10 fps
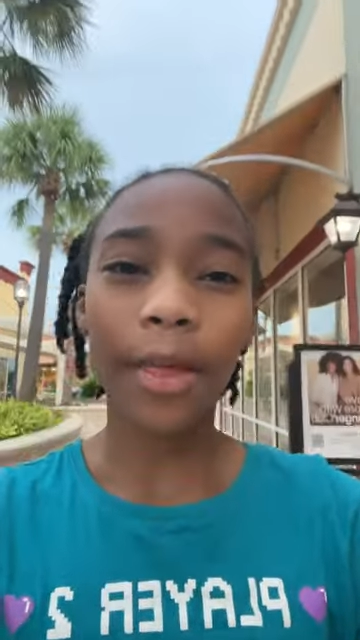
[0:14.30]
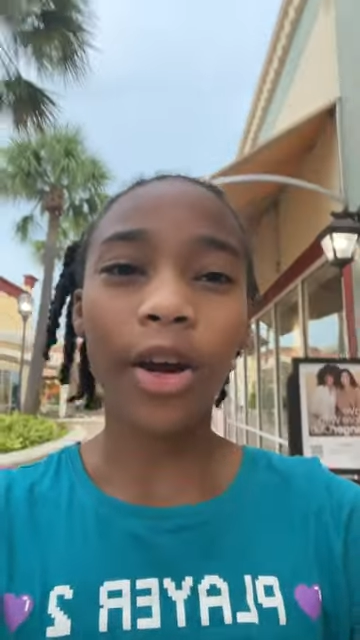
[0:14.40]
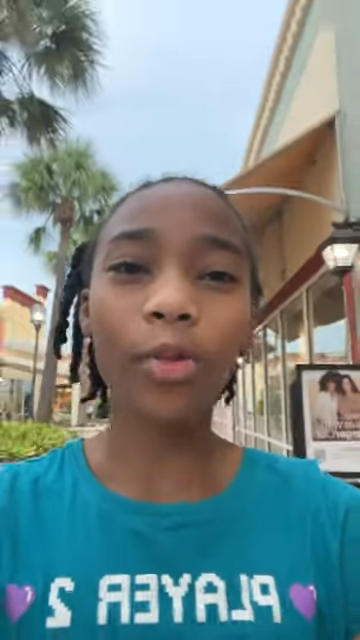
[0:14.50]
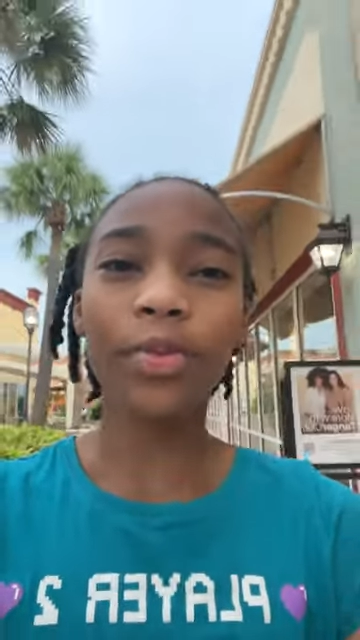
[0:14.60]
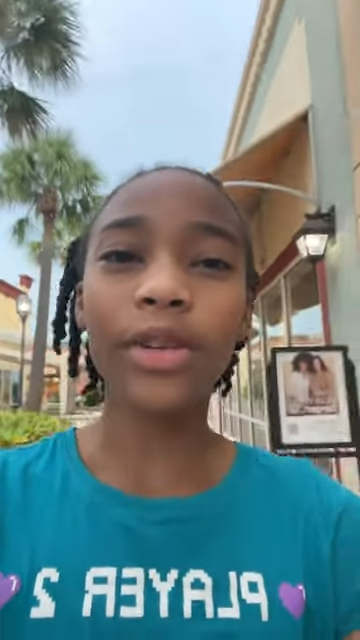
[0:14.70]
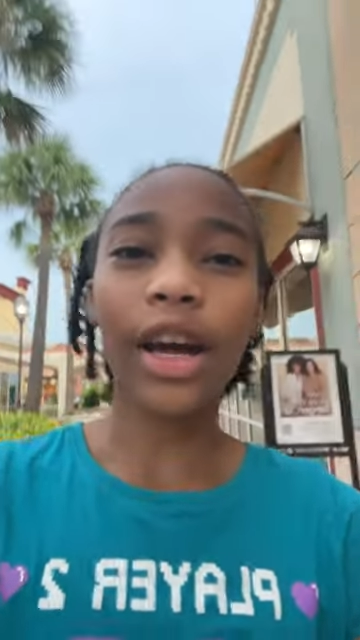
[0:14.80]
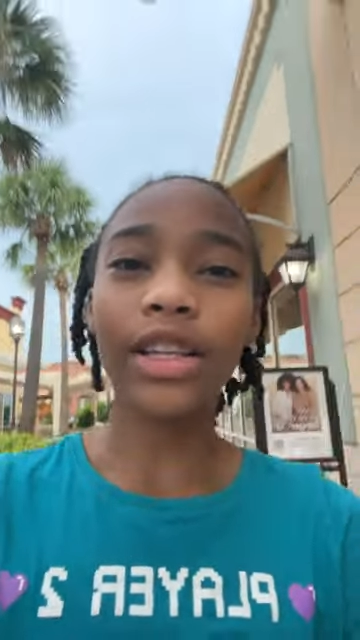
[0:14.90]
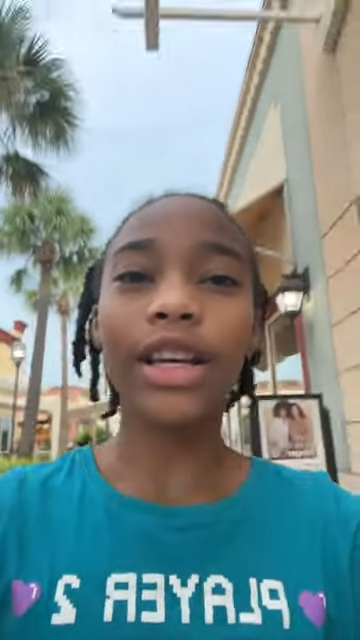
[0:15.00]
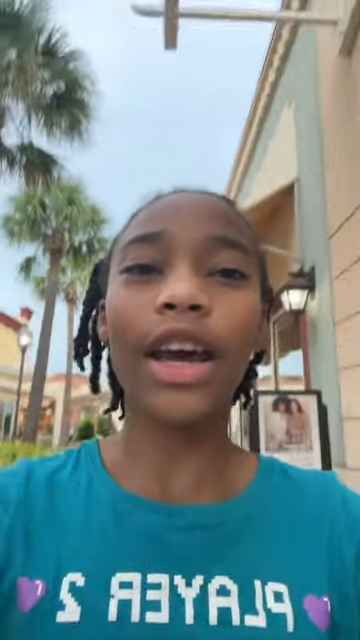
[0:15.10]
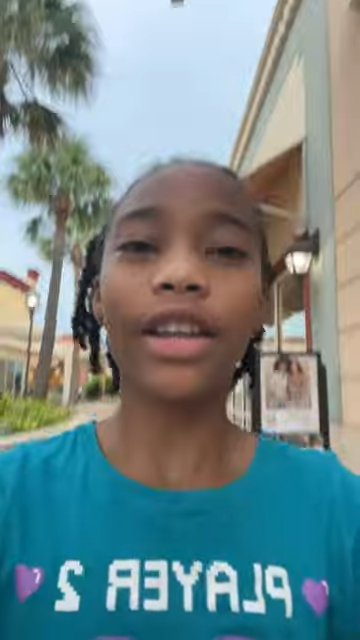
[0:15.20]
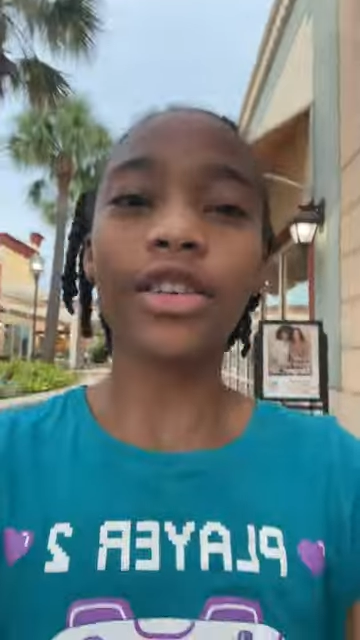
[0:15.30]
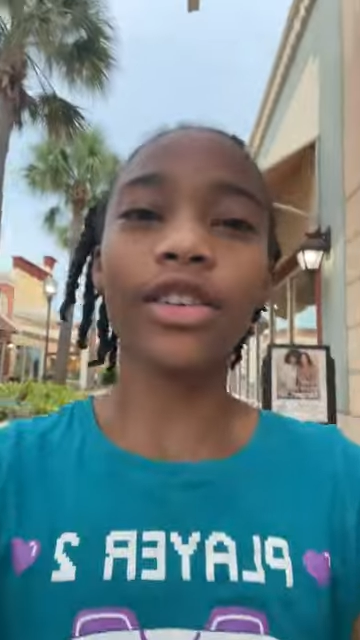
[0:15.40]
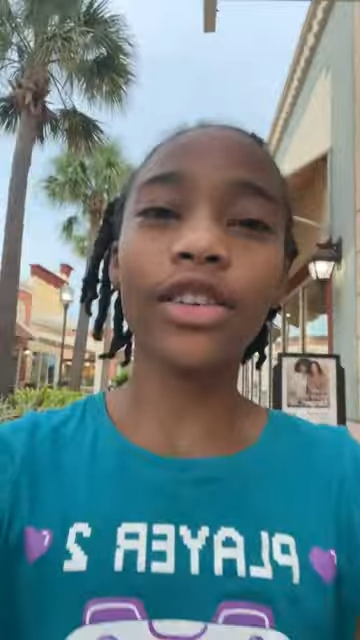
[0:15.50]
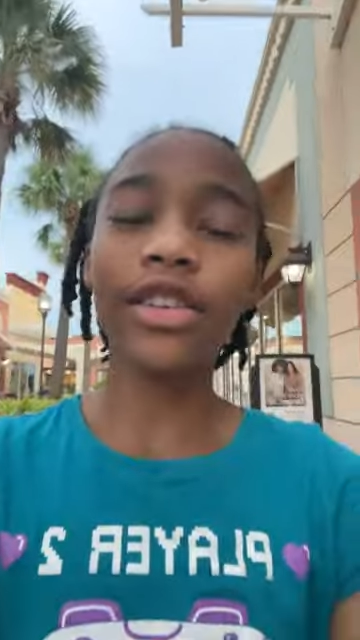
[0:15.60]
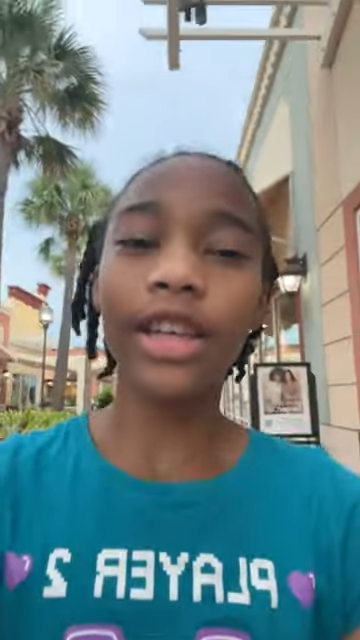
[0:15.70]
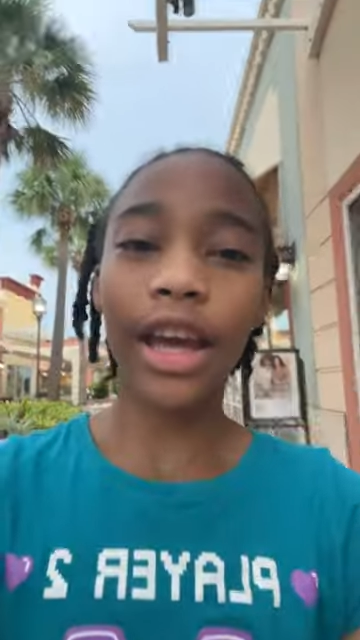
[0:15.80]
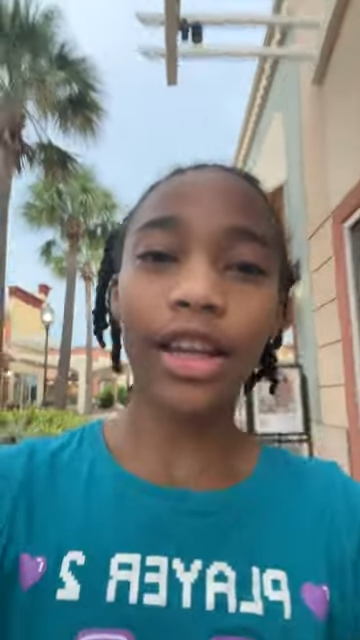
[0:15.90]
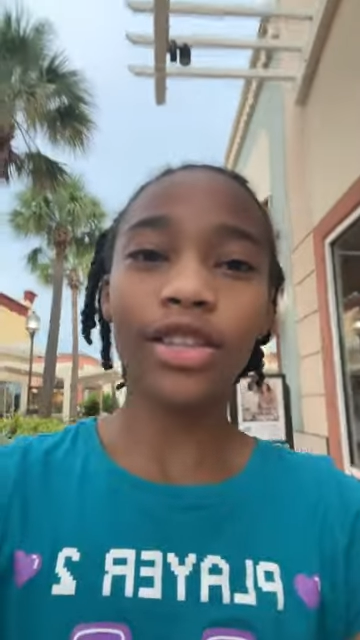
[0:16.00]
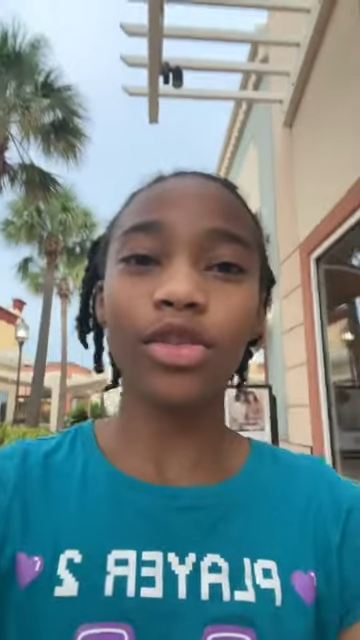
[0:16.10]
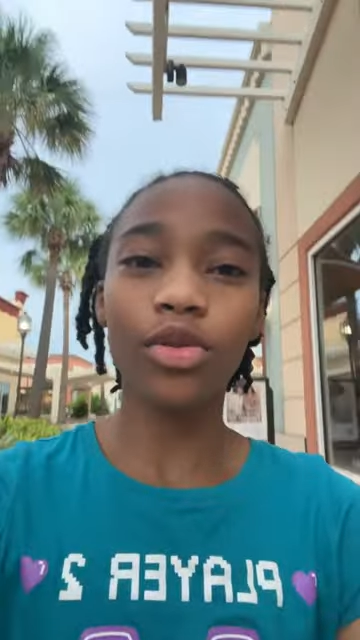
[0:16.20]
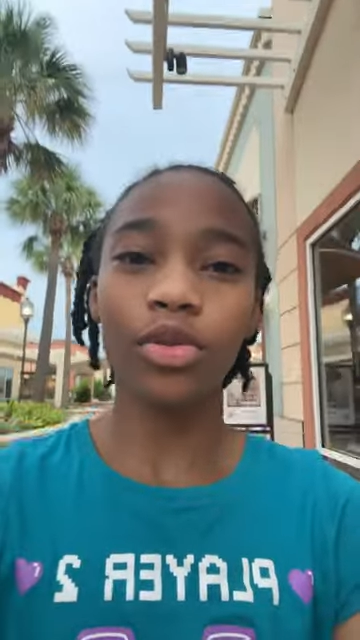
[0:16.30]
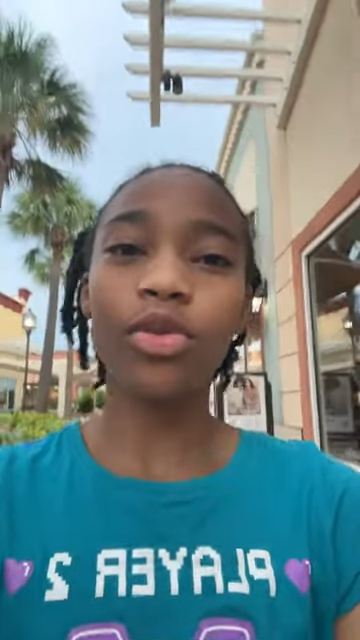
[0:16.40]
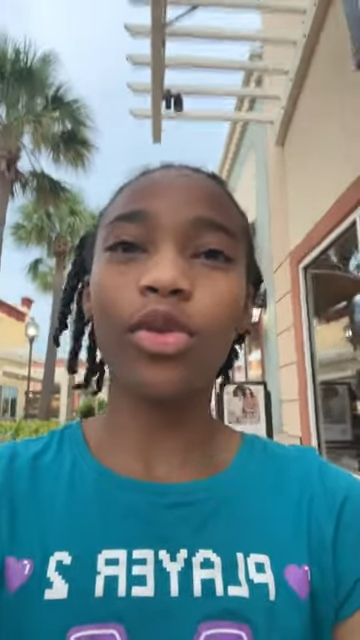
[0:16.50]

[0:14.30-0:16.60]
hope you guys had a good day at school